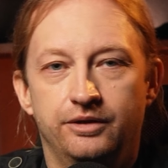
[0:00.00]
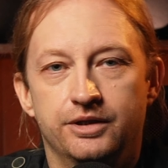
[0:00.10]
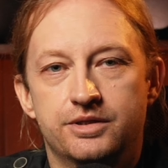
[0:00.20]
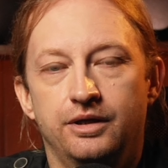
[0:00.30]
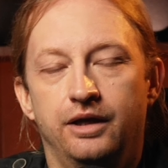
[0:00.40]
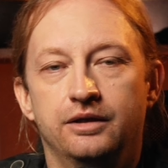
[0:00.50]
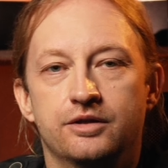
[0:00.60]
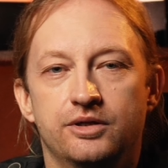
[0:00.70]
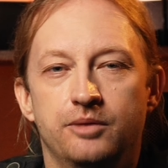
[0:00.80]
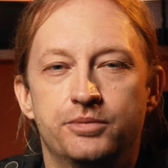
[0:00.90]
but that's
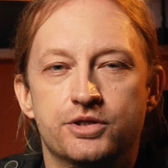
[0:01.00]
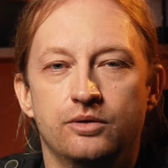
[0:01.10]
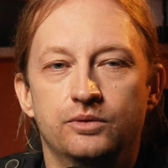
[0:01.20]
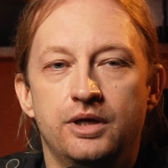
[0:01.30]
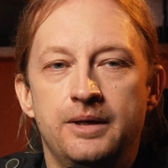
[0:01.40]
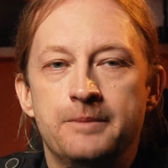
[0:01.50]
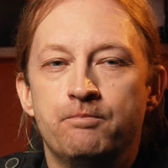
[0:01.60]
another episode.